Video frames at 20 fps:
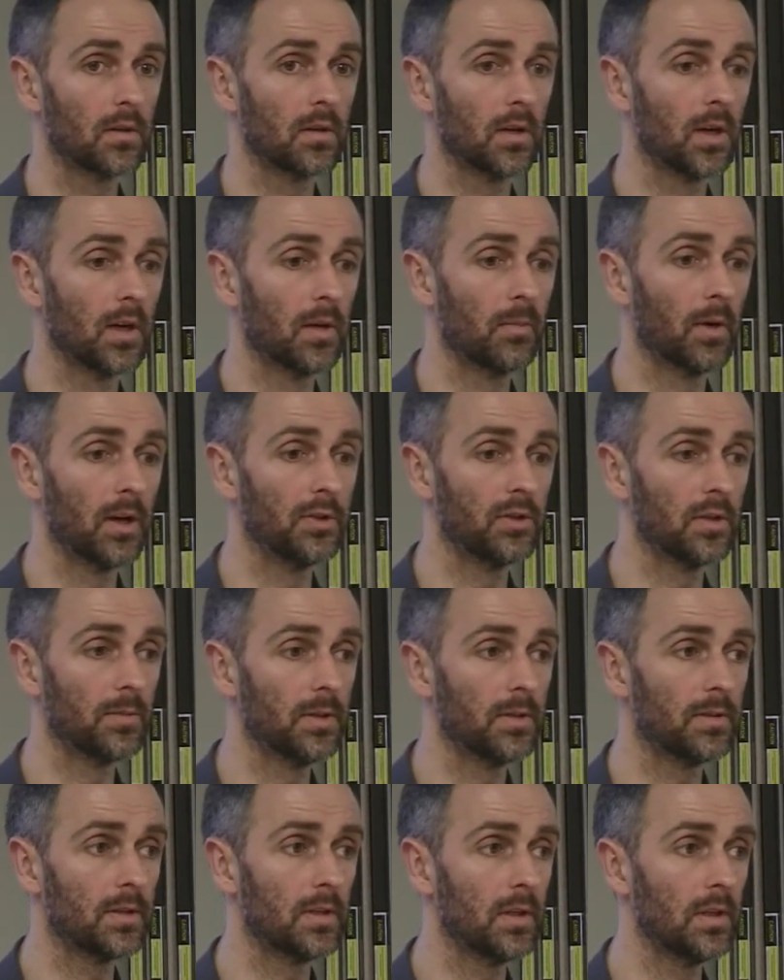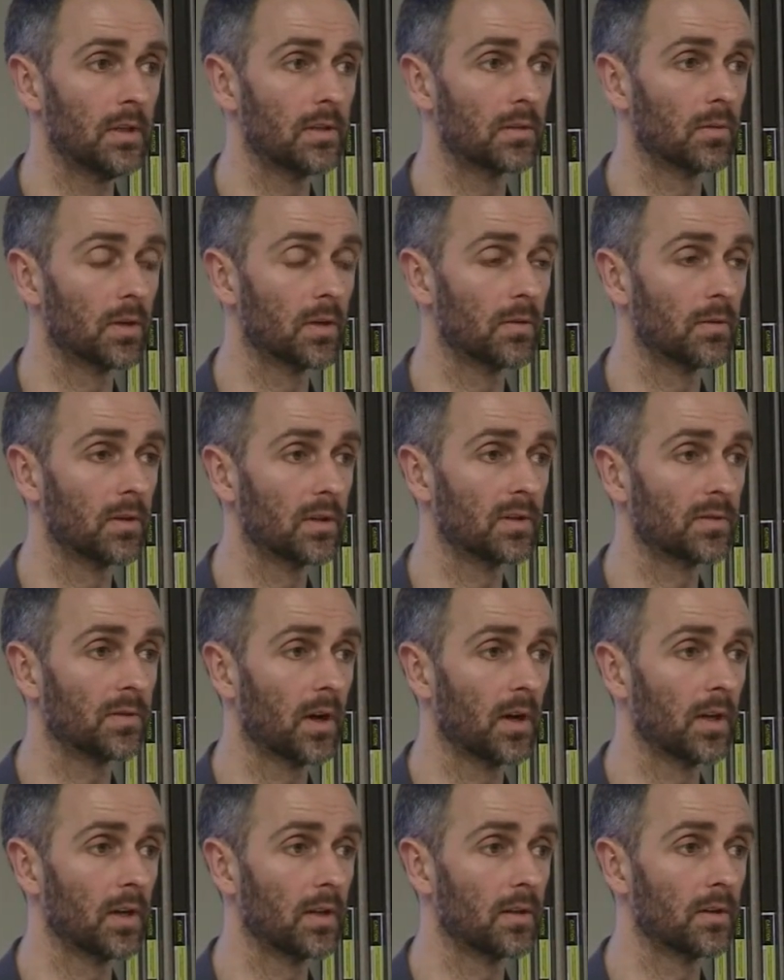IGBTs or whatever is
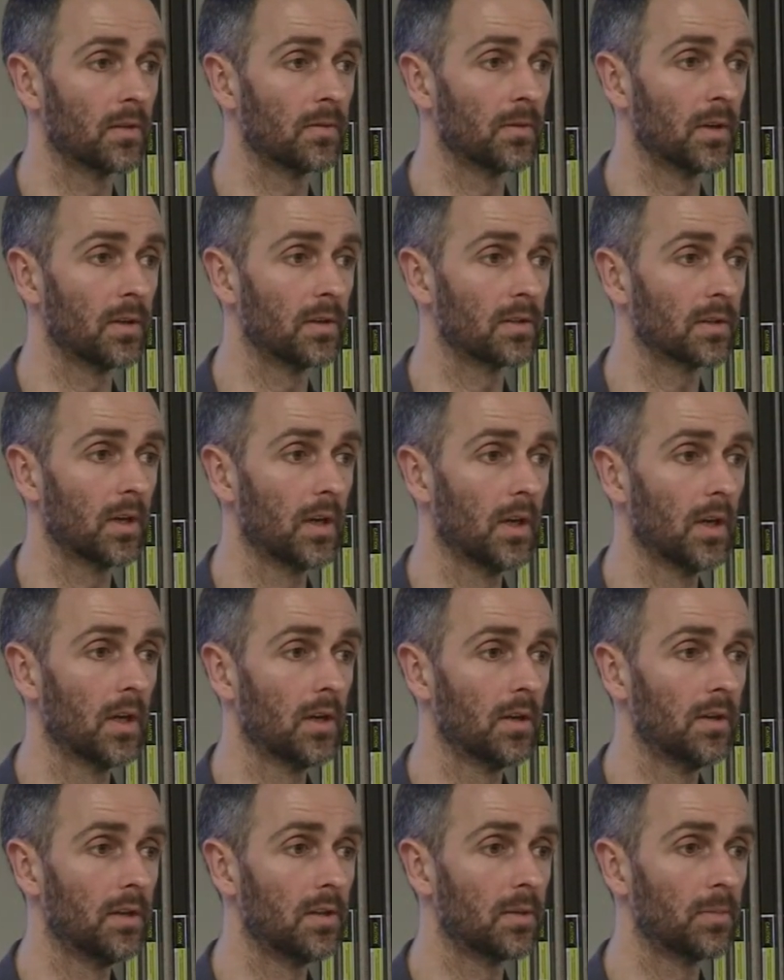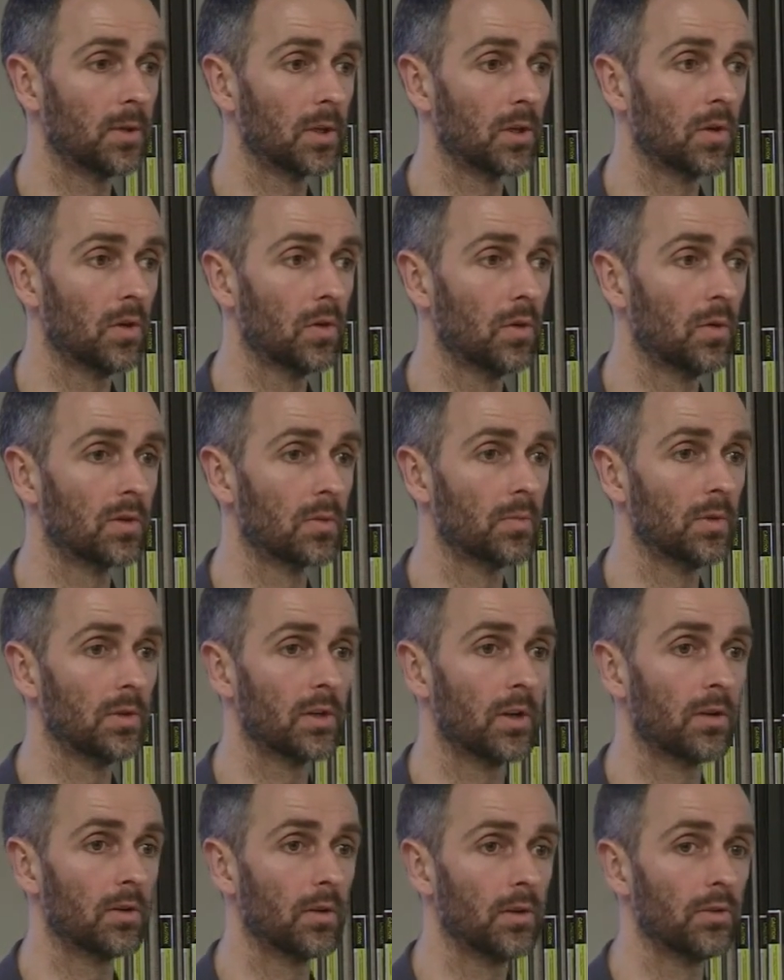firing the device need to be cooled, and we
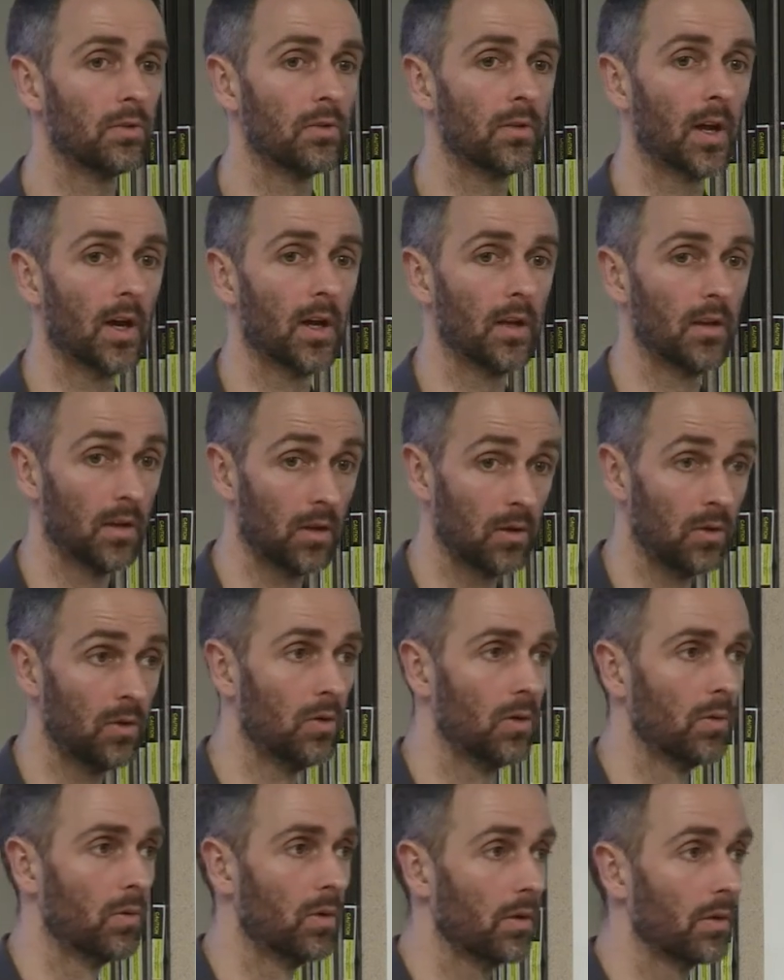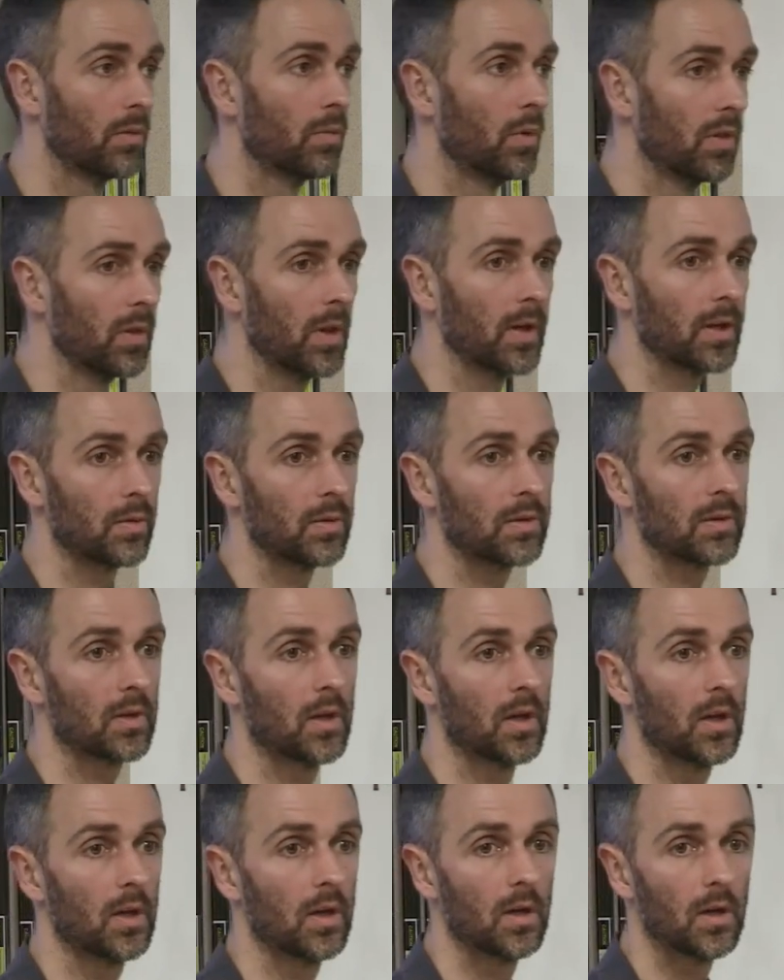generally do that now with liquids,
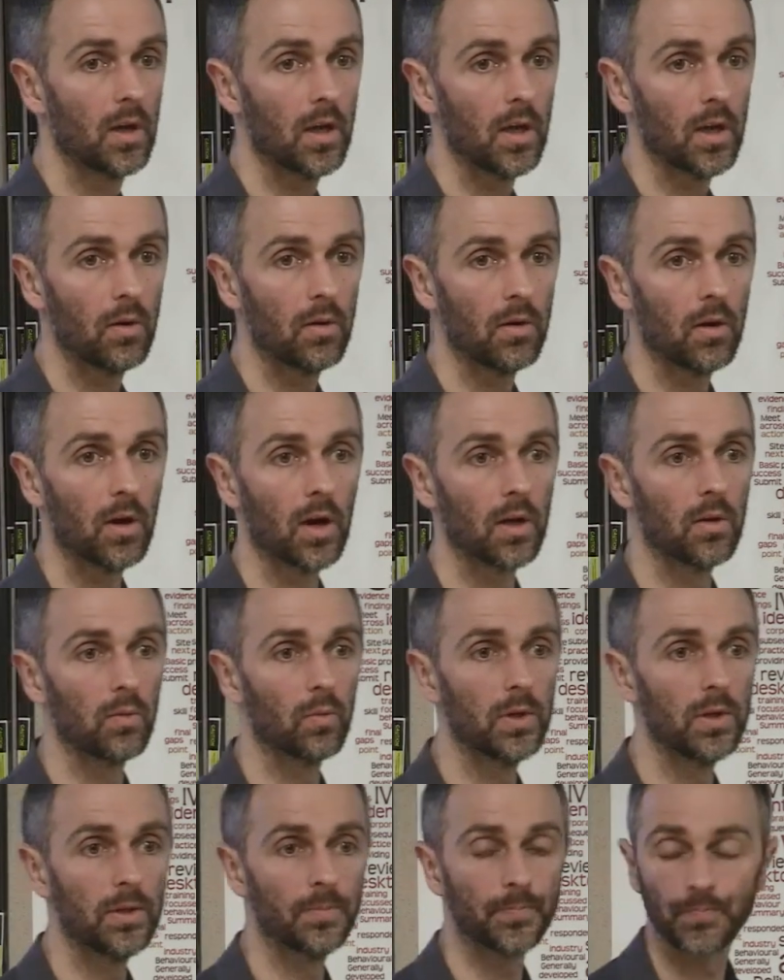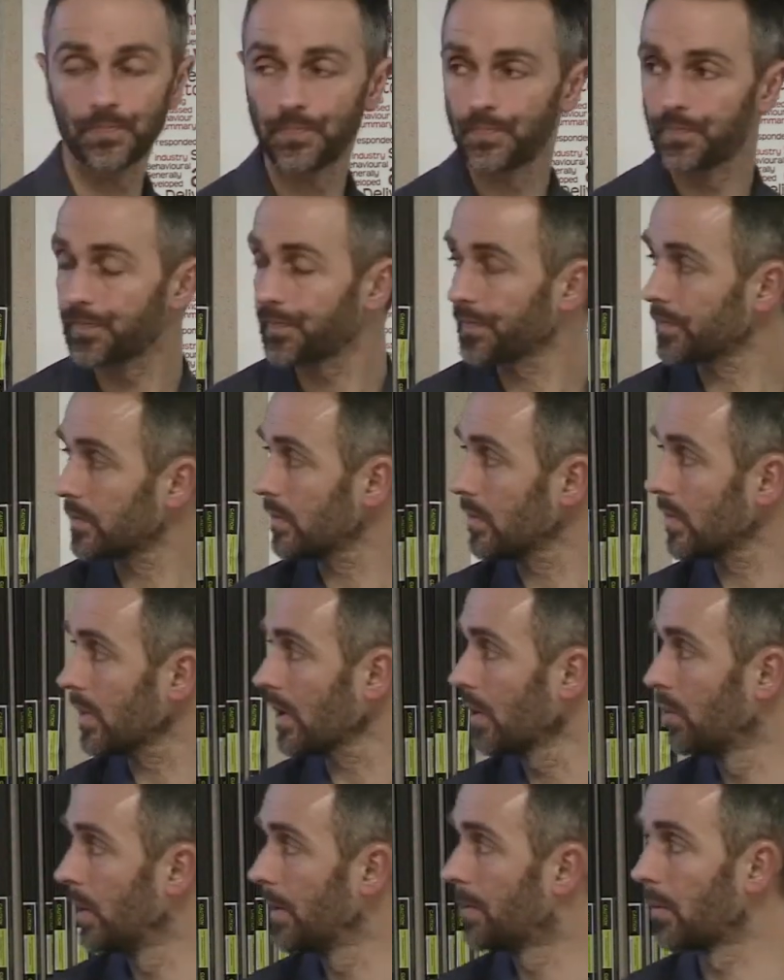and we
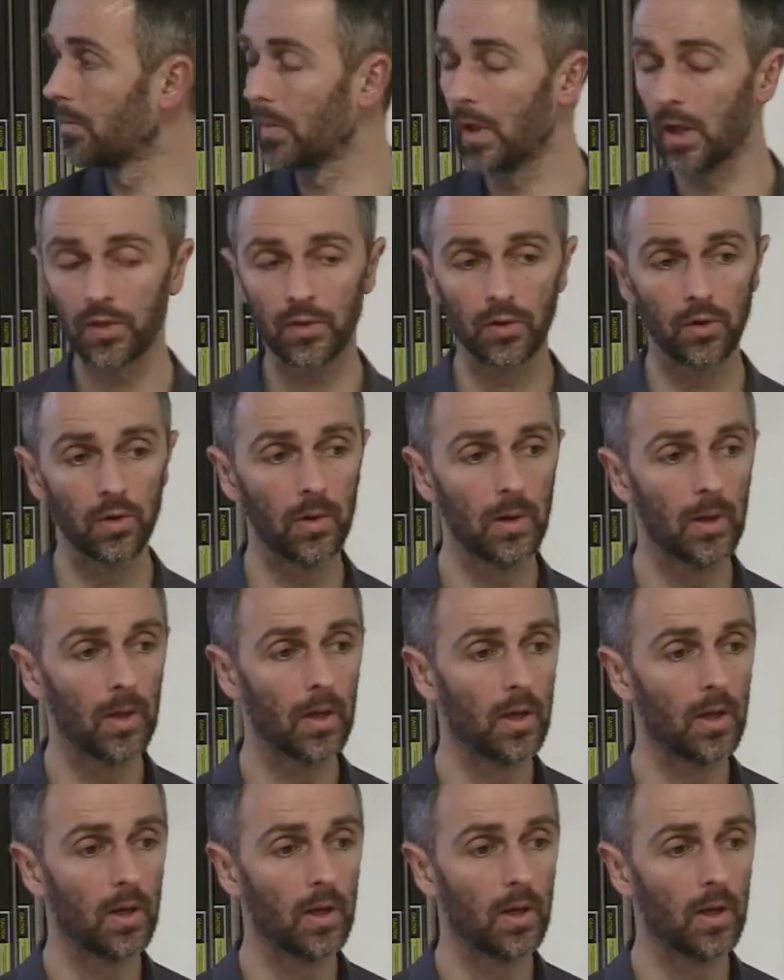pump that through.